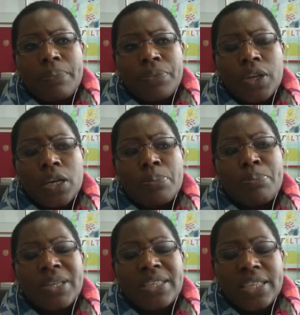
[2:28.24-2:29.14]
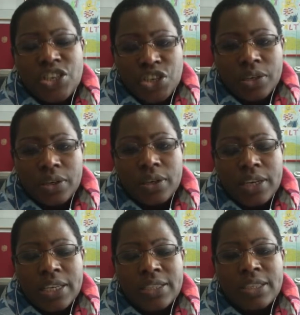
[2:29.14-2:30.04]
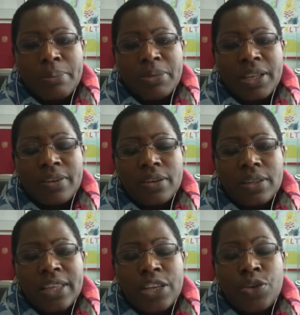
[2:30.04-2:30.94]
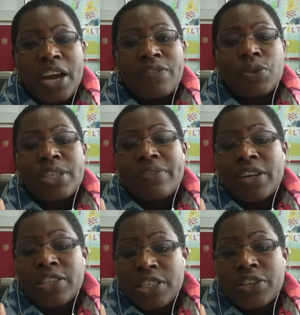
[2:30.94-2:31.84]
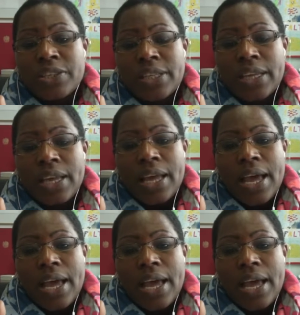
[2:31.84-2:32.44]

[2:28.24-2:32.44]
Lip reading: competition is something that you have to take very seriously,